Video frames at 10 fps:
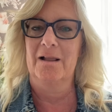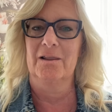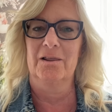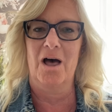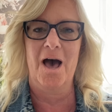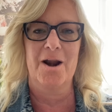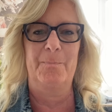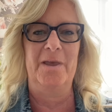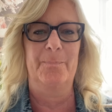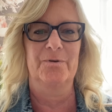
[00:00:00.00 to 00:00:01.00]
A lot
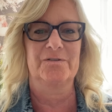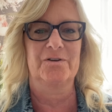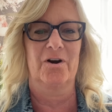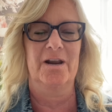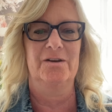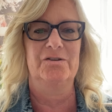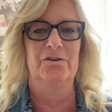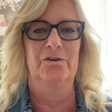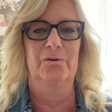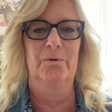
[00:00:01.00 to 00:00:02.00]
of people starting
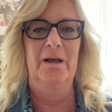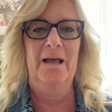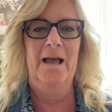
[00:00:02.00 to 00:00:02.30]
to